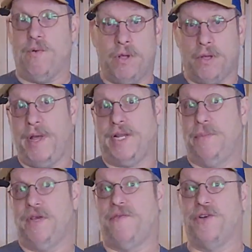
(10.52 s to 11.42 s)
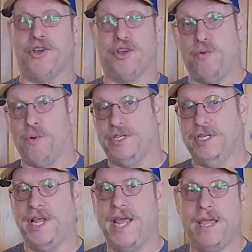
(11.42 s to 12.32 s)
and welcome back to Bigfoot Cooking, where
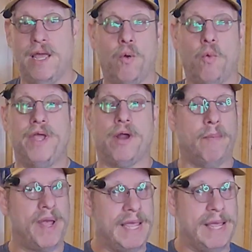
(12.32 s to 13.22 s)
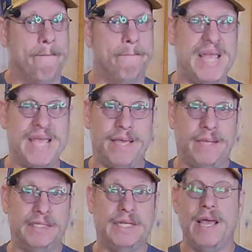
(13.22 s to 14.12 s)
today we are making
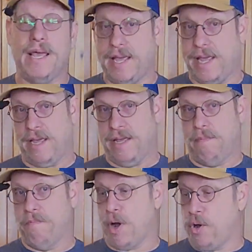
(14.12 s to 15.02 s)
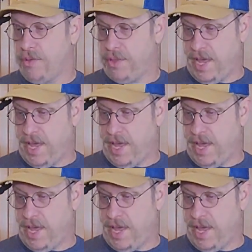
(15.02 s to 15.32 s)
beans in both